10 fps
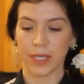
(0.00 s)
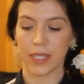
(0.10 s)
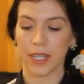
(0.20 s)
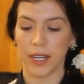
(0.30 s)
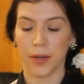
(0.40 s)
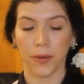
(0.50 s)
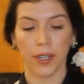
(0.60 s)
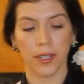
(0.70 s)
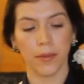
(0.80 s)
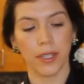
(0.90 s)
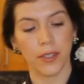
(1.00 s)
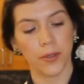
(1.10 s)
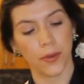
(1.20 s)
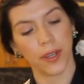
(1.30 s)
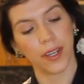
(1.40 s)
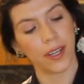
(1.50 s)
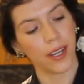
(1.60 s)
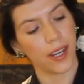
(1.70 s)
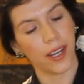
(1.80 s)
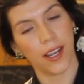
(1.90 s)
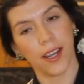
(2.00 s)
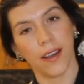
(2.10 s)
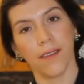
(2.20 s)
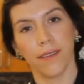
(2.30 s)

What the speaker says: Today we're going to be doing a